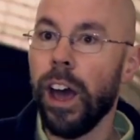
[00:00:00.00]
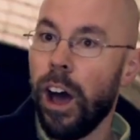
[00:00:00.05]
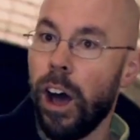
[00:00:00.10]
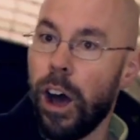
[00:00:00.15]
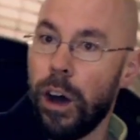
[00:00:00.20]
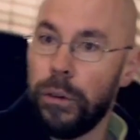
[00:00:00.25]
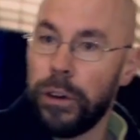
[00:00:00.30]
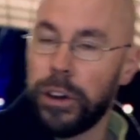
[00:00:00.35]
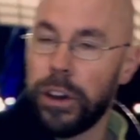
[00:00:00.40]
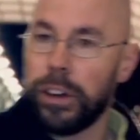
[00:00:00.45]
I
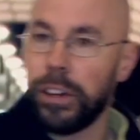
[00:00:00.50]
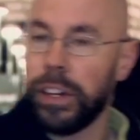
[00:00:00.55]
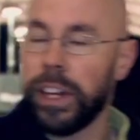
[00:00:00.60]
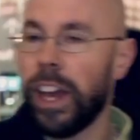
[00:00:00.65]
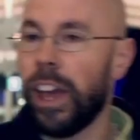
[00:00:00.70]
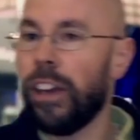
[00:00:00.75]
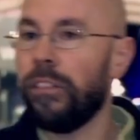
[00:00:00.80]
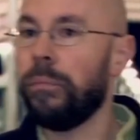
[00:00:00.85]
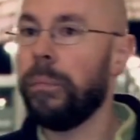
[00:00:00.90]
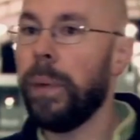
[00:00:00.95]
would only
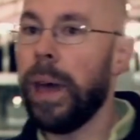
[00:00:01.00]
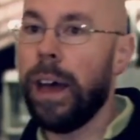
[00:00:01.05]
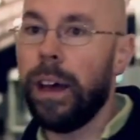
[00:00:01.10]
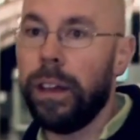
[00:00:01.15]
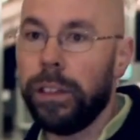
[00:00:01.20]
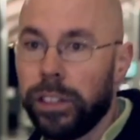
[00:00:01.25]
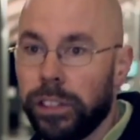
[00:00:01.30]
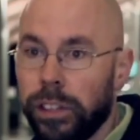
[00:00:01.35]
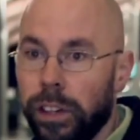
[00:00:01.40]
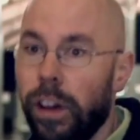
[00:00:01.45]
have
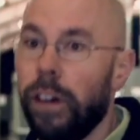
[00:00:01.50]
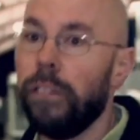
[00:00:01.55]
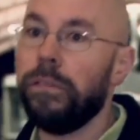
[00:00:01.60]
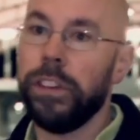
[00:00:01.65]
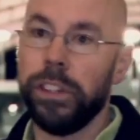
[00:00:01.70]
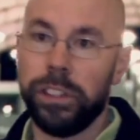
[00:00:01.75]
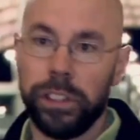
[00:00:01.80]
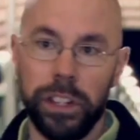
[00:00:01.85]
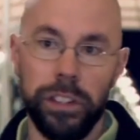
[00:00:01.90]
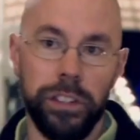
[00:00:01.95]
bouts of
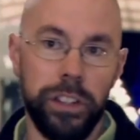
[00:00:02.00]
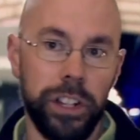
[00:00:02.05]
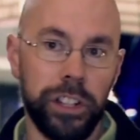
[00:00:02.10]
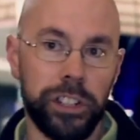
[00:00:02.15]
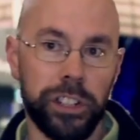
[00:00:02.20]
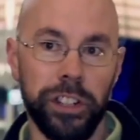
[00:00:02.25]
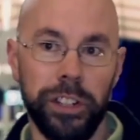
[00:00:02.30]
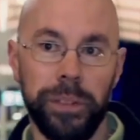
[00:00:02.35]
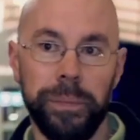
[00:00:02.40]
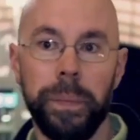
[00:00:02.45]
this
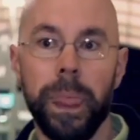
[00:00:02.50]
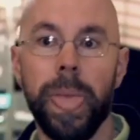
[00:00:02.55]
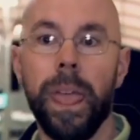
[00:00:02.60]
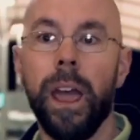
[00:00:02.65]
condition